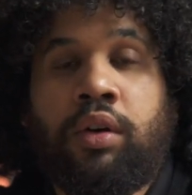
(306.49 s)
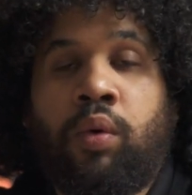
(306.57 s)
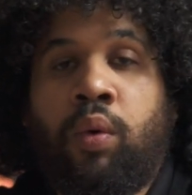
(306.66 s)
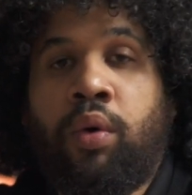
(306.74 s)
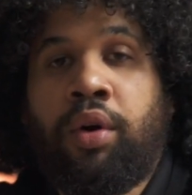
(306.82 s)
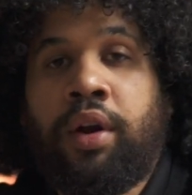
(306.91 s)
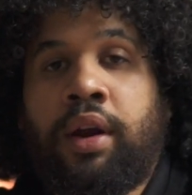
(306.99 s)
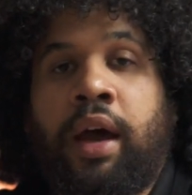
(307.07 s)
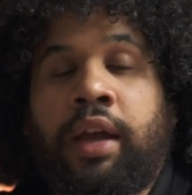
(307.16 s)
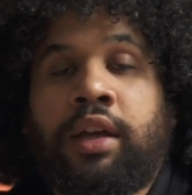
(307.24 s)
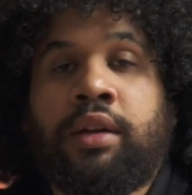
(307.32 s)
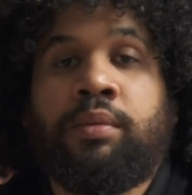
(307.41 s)
Or
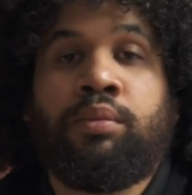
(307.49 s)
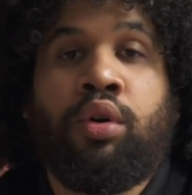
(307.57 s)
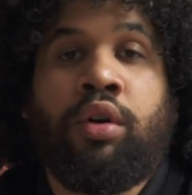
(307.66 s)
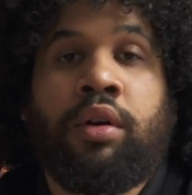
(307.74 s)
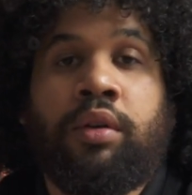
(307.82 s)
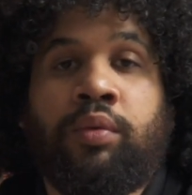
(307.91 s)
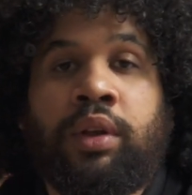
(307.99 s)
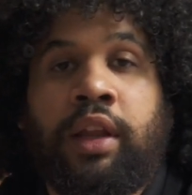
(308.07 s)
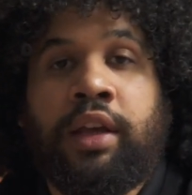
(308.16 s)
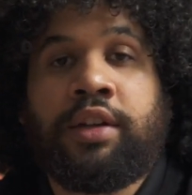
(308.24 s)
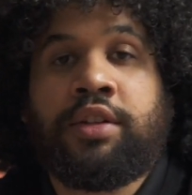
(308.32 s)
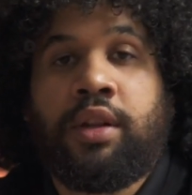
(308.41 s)
I could more
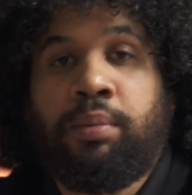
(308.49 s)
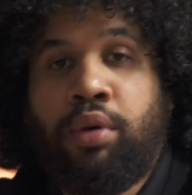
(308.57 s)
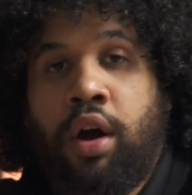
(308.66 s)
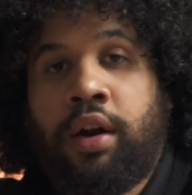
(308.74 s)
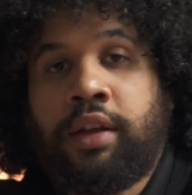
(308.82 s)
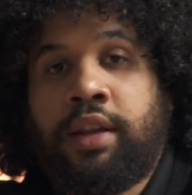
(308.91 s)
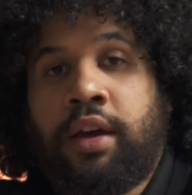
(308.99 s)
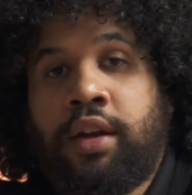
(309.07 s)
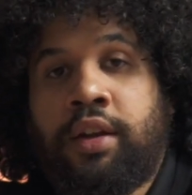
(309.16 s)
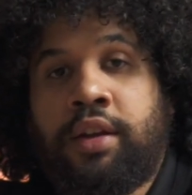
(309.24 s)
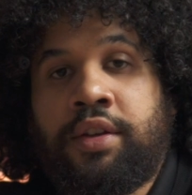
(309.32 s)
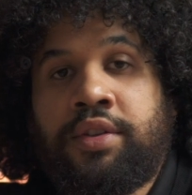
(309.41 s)
relate it to the product that
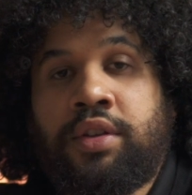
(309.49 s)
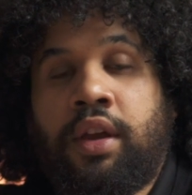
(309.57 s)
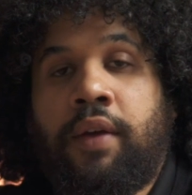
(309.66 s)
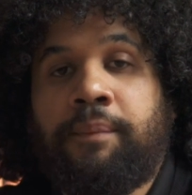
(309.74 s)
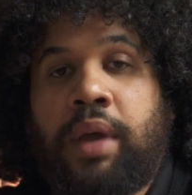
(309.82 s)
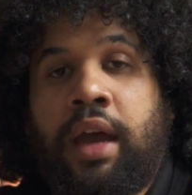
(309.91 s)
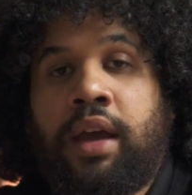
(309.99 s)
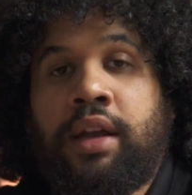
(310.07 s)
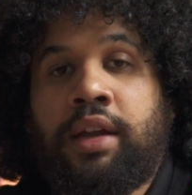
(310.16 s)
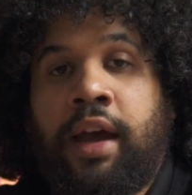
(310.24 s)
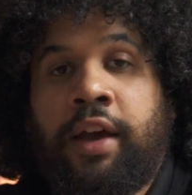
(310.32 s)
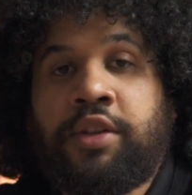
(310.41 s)
it is
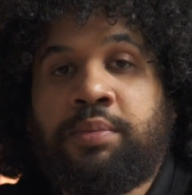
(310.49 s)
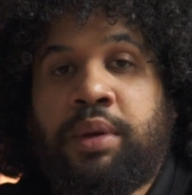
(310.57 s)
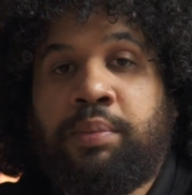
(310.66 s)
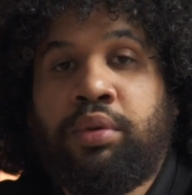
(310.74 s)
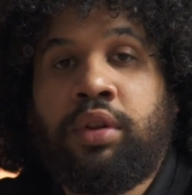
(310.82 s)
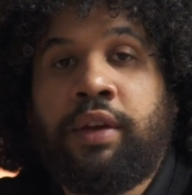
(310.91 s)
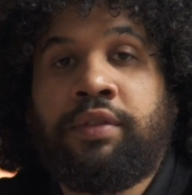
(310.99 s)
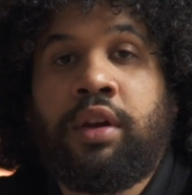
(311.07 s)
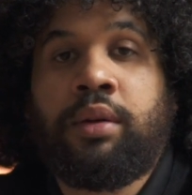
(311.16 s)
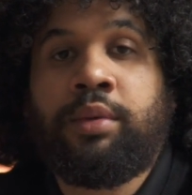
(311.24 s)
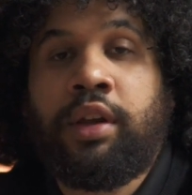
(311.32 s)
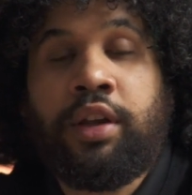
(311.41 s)
and ask people if
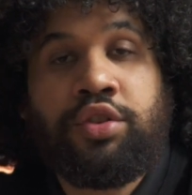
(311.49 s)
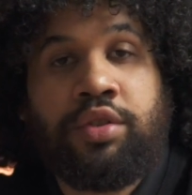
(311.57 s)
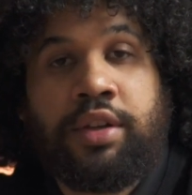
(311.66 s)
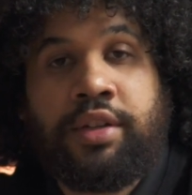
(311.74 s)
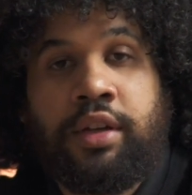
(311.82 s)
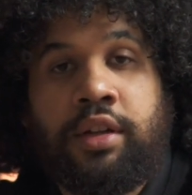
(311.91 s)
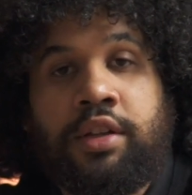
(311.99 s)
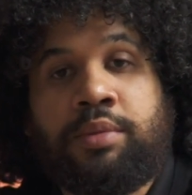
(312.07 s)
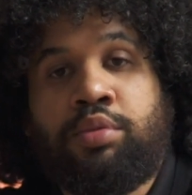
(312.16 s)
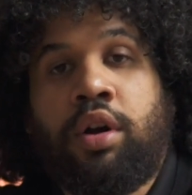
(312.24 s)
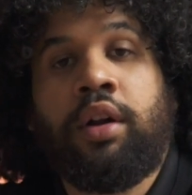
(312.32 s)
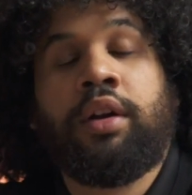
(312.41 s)
they'd be interested in this
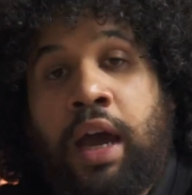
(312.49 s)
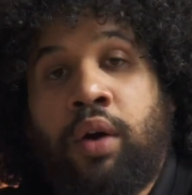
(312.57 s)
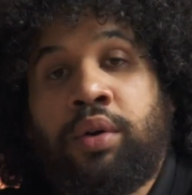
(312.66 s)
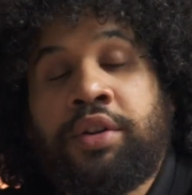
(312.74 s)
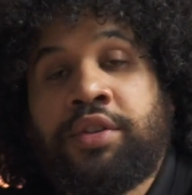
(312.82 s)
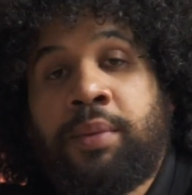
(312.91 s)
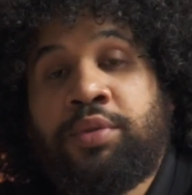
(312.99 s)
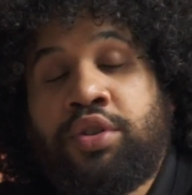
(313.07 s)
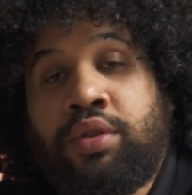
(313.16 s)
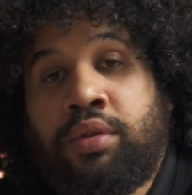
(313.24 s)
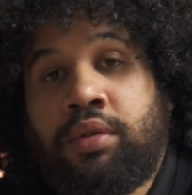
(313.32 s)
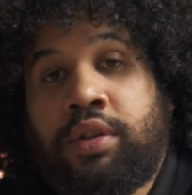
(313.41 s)
product. Now it is up to
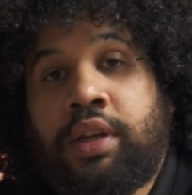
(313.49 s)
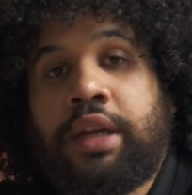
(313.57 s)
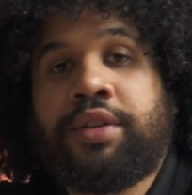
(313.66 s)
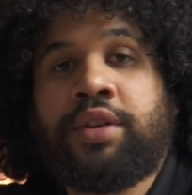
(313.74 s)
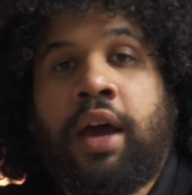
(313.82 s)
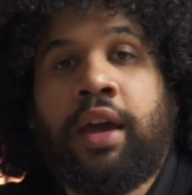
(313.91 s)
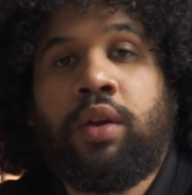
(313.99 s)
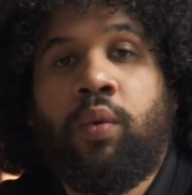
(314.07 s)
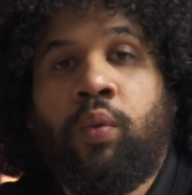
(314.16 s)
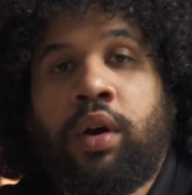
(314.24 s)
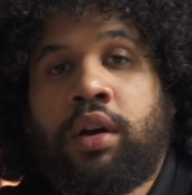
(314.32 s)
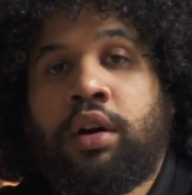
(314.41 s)
you to decide
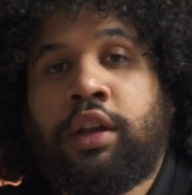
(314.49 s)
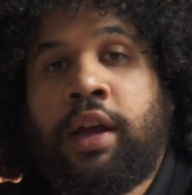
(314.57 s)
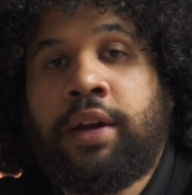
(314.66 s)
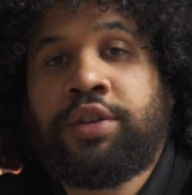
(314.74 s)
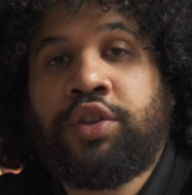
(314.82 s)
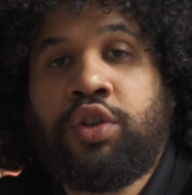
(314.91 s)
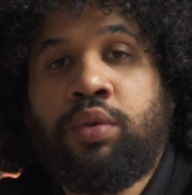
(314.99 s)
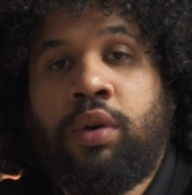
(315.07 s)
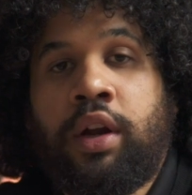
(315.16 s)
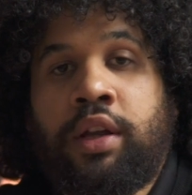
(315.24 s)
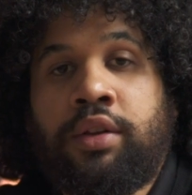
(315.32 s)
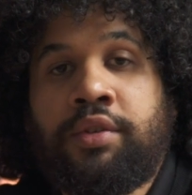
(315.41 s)
what call to action you
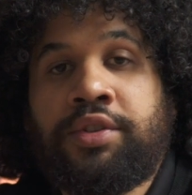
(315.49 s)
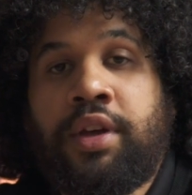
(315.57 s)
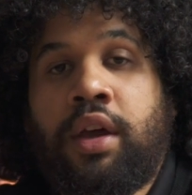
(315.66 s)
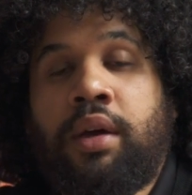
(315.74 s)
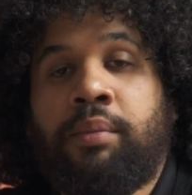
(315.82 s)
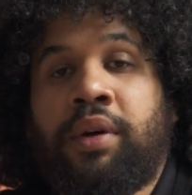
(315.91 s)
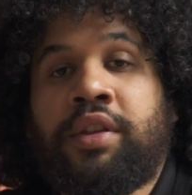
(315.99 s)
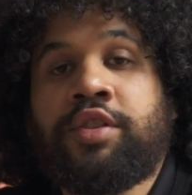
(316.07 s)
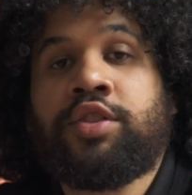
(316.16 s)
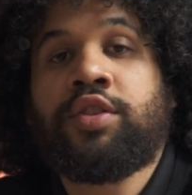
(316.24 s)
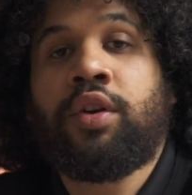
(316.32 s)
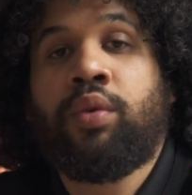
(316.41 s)
want to use, but this
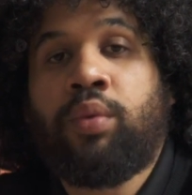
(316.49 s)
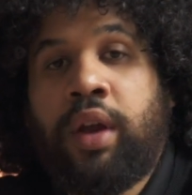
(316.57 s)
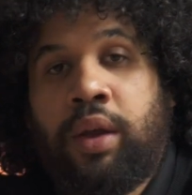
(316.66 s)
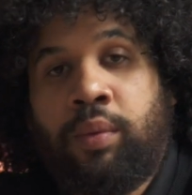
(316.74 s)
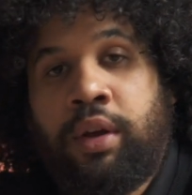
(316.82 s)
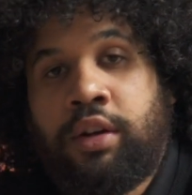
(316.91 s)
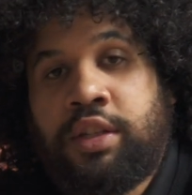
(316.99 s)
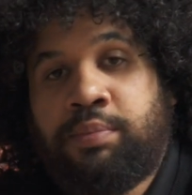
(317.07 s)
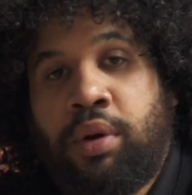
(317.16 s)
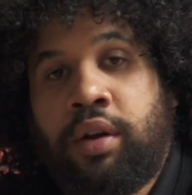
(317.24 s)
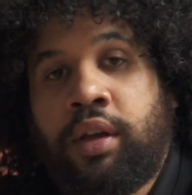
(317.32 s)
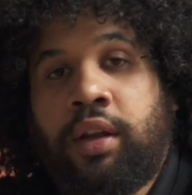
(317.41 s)
is a great way to
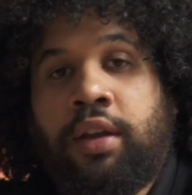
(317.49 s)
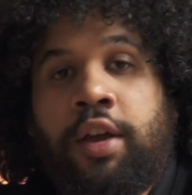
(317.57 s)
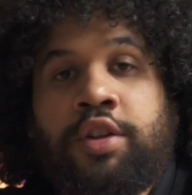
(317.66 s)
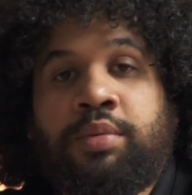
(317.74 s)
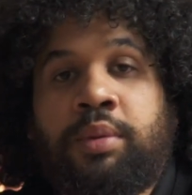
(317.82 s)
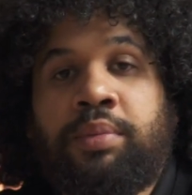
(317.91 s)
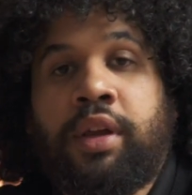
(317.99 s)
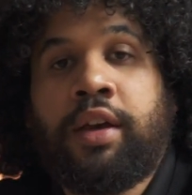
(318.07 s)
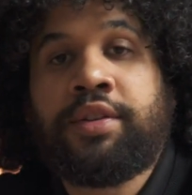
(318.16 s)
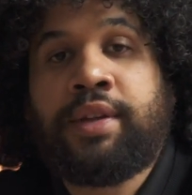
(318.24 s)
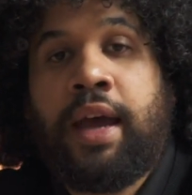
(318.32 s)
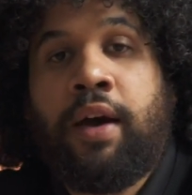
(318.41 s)
spark engagement
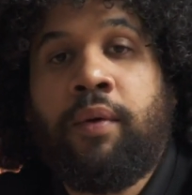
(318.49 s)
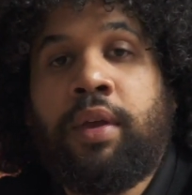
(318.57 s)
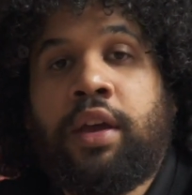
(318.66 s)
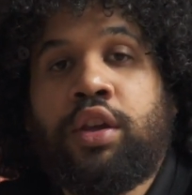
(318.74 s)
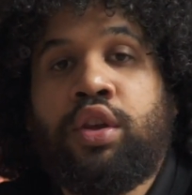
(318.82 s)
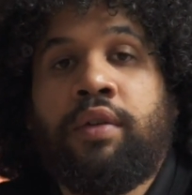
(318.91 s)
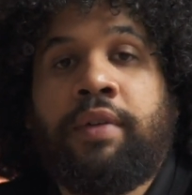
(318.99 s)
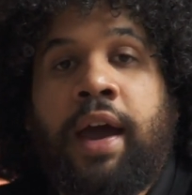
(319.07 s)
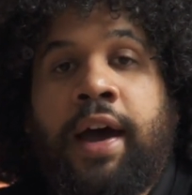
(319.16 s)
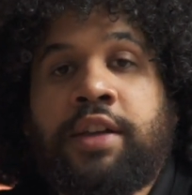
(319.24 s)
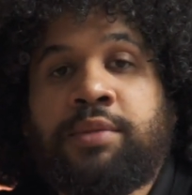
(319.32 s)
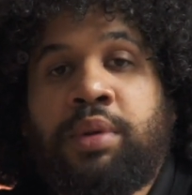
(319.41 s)
because now you have
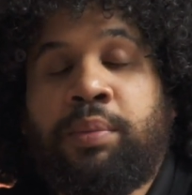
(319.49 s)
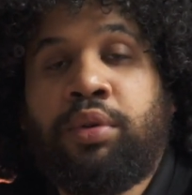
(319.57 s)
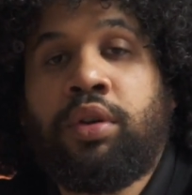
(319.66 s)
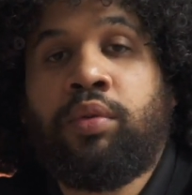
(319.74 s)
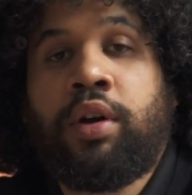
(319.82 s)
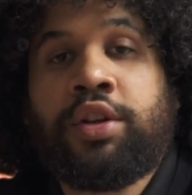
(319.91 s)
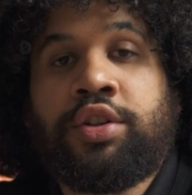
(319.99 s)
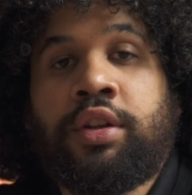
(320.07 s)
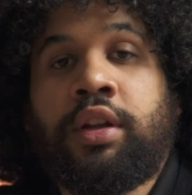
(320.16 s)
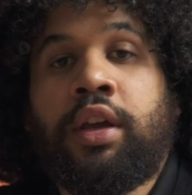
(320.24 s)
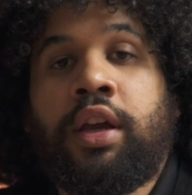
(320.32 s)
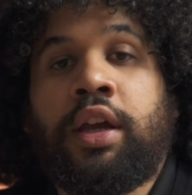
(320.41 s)
asked people the
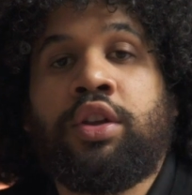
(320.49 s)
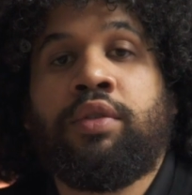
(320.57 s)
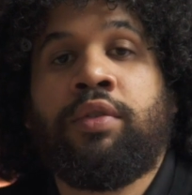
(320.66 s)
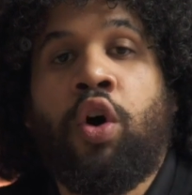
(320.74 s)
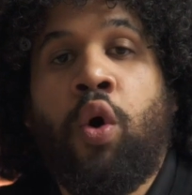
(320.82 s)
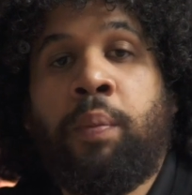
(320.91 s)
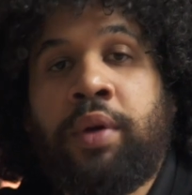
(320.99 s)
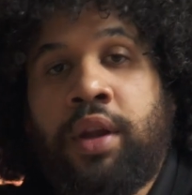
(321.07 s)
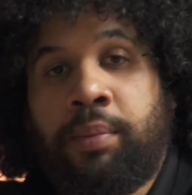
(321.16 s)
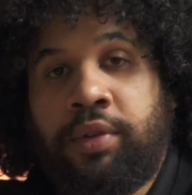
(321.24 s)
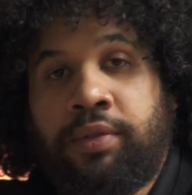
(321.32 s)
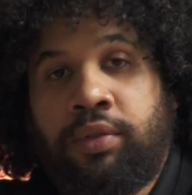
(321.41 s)
question and you've opened
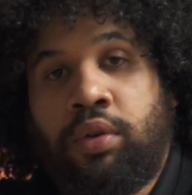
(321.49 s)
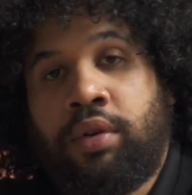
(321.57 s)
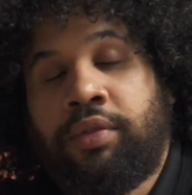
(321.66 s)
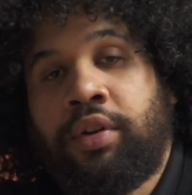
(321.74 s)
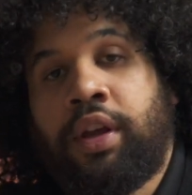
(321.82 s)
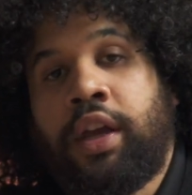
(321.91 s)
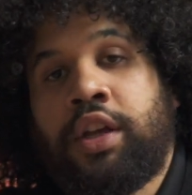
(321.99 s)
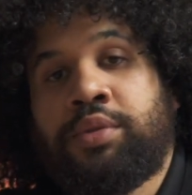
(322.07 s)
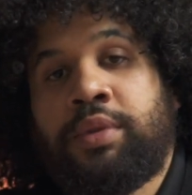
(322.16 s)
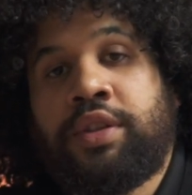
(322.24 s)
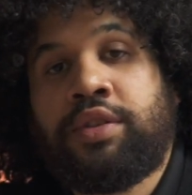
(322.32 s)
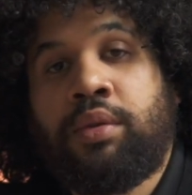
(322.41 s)
up the floor for
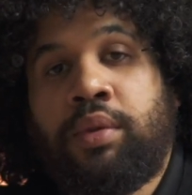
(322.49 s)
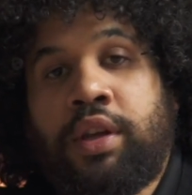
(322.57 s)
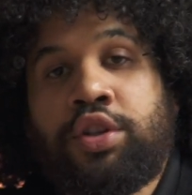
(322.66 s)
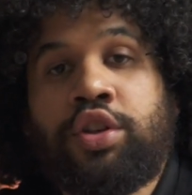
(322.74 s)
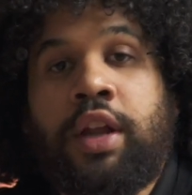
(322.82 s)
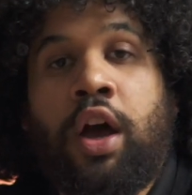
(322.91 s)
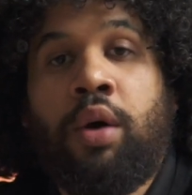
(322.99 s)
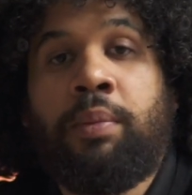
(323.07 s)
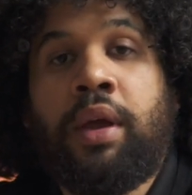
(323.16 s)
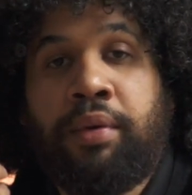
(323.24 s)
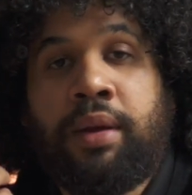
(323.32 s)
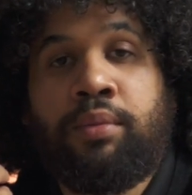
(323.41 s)
engagement. So this should
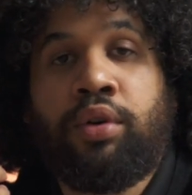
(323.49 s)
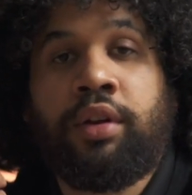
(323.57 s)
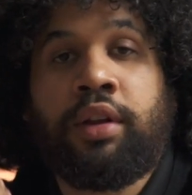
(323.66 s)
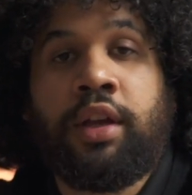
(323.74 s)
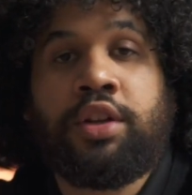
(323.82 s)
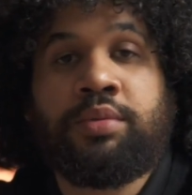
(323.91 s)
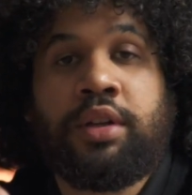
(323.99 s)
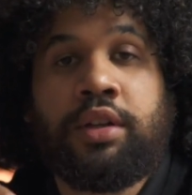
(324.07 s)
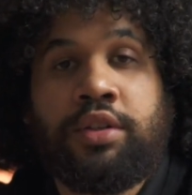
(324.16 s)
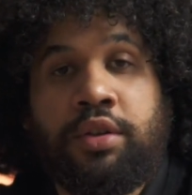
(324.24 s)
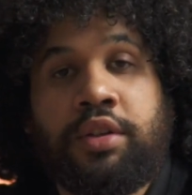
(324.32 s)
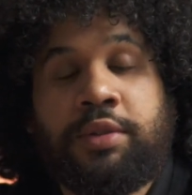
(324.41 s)
help bring more engagement
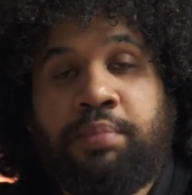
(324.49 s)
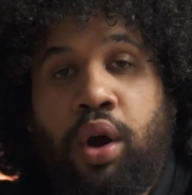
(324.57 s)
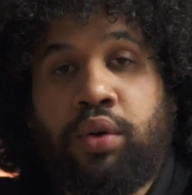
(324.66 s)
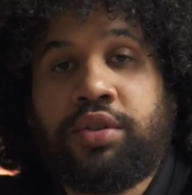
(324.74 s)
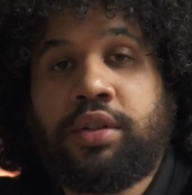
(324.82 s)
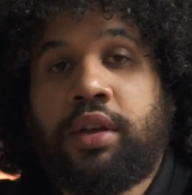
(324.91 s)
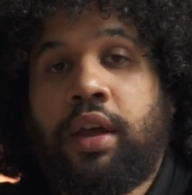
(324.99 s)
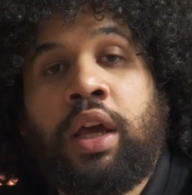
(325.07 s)
to this post.